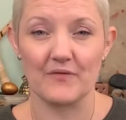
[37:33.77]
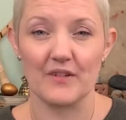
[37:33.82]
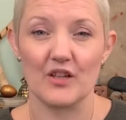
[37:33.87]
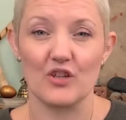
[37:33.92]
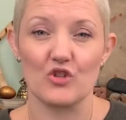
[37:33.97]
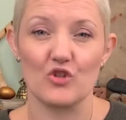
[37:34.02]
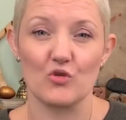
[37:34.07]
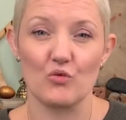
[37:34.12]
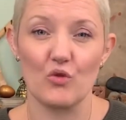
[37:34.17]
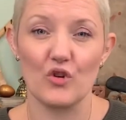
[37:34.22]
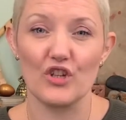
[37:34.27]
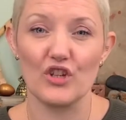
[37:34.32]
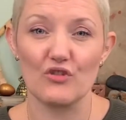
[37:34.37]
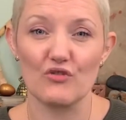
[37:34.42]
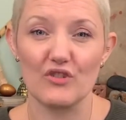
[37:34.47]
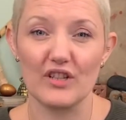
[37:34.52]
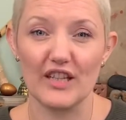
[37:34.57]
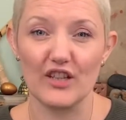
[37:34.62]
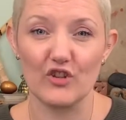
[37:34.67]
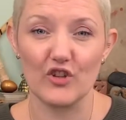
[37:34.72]
So what you're
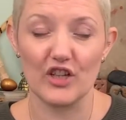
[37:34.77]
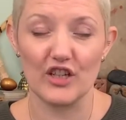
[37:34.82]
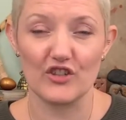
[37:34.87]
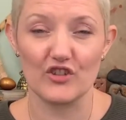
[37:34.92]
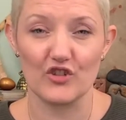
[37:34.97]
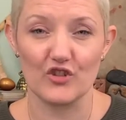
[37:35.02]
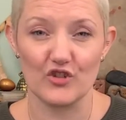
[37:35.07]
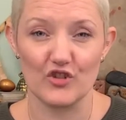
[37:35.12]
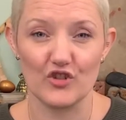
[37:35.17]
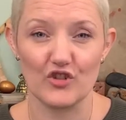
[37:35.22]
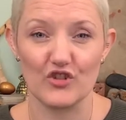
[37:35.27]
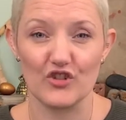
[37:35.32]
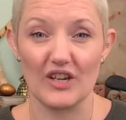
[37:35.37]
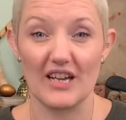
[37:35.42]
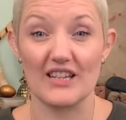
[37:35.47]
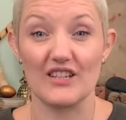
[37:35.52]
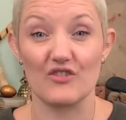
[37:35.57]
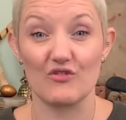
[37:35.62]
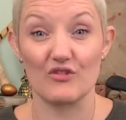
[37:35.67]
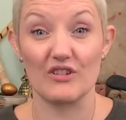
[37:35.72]
really looking to do
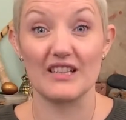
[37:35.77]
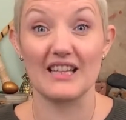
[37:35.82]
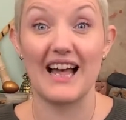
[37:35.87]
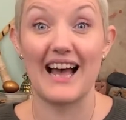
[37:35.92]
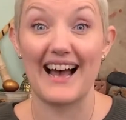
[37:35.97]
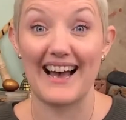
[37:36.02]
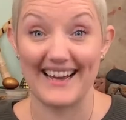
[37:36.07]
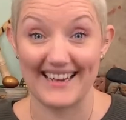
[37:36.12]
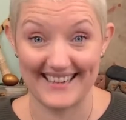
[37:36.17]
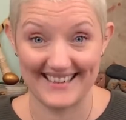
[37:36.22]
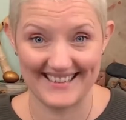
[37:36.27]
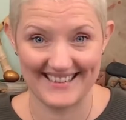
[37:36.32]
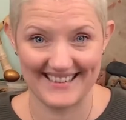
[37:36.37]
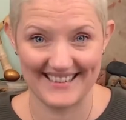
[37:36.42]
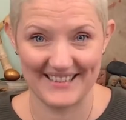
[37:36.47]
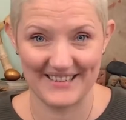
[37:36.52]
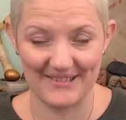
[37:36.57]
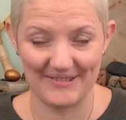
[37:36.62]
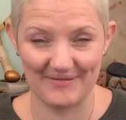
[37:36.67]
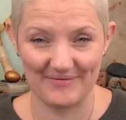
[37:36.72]
is
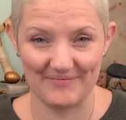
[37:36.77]
relax